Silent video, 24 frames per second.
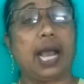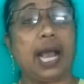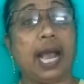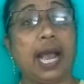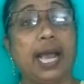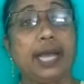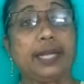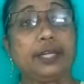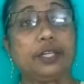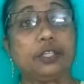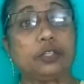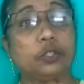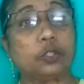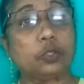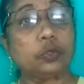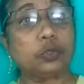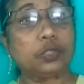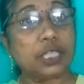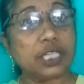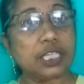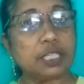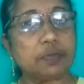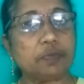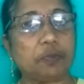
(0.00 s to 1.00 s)
And
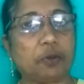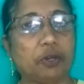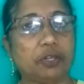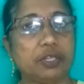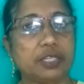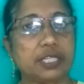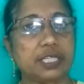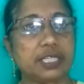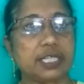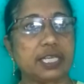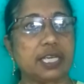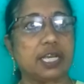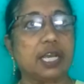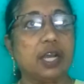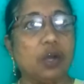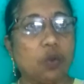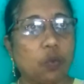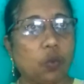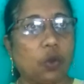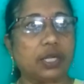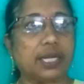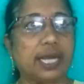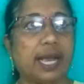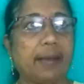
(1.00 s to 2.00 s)
through this policy,
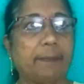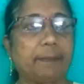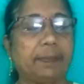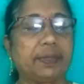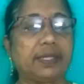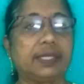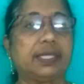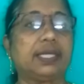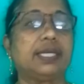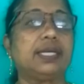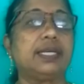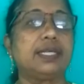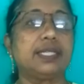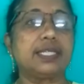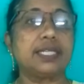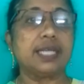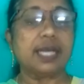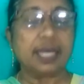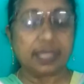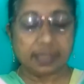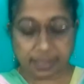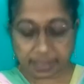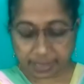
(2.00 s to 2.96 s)
what happened is